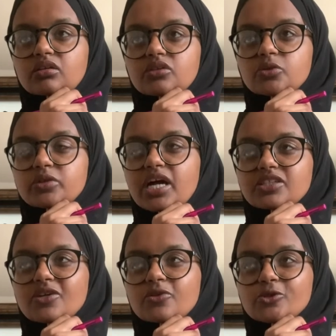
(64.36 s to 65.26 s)
react
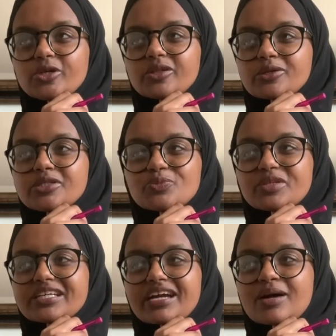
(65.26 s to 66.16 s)
to other trailers, but
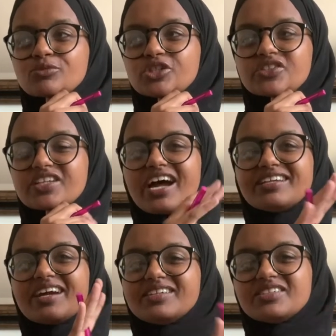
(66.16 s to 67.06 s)
like I
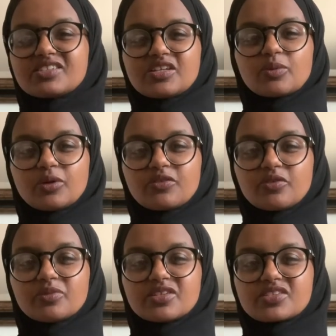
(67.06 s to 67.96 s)
need to take a break
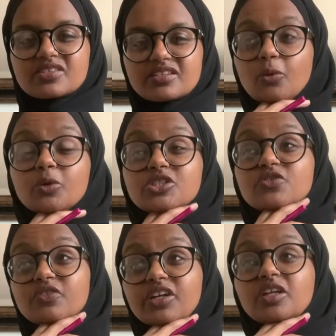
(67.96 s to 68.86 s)
from this, which
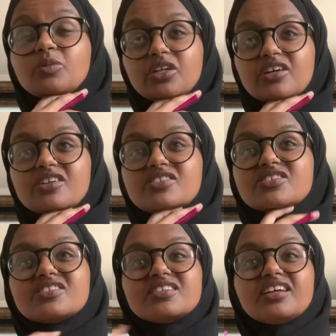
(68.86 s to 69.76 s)
is funny
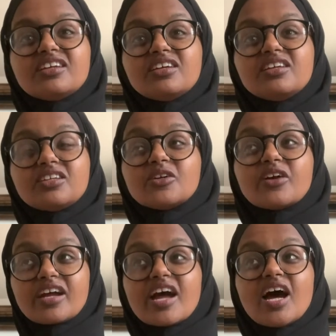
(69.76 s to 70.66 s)
because here
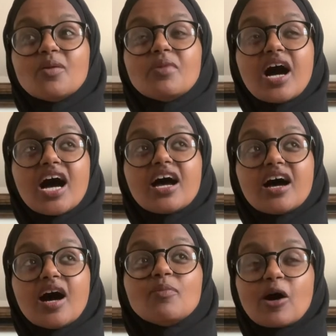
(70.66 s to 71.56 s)
I am
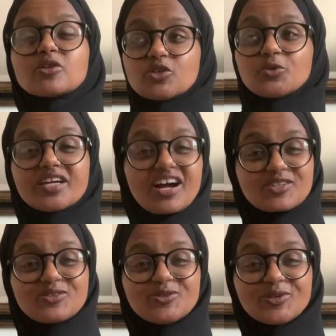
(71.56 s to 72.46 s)
about to
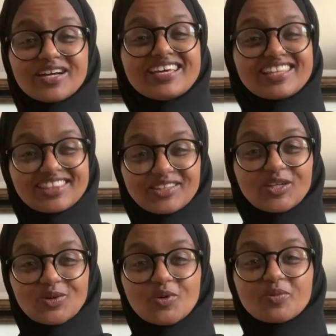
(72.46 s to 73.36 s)
react to the
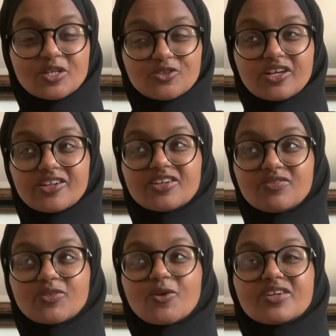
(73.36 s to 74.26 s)
Little Mermaid trailer,
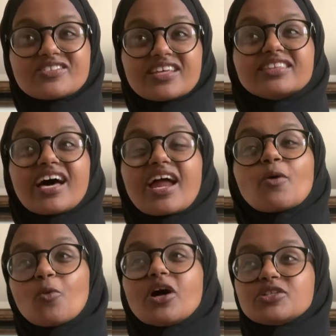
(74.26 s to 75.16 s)
even though I said that I
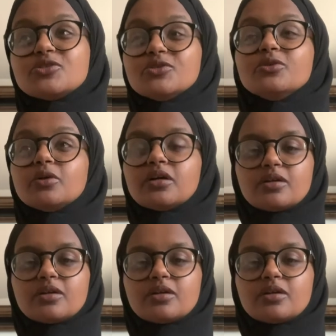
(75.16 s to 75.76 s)
want to